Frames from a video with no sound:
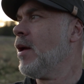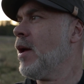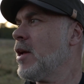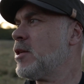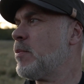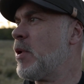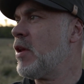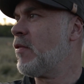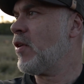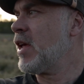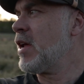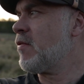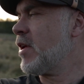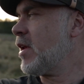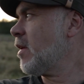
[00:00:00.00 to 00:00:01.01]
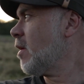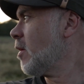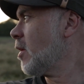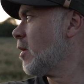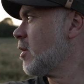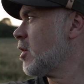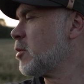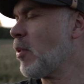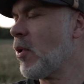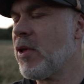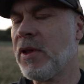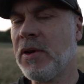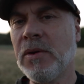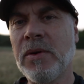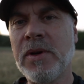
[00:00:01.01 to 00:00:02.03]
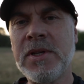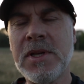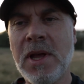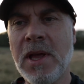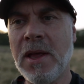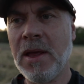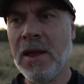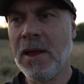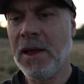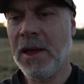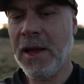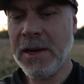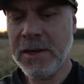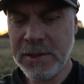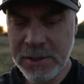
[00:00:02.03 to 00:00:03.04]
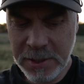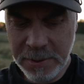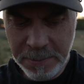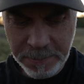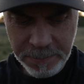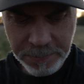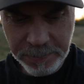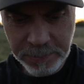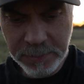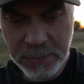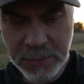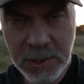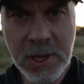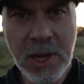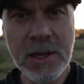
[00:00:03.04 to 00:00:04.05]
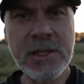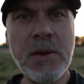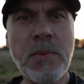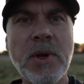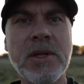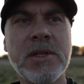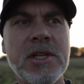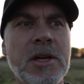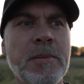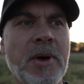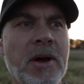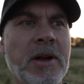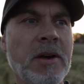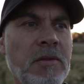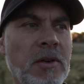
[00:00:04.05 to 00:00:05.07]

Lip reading: It's a beautiful evening, despite the noise, and see if we can see a barn owl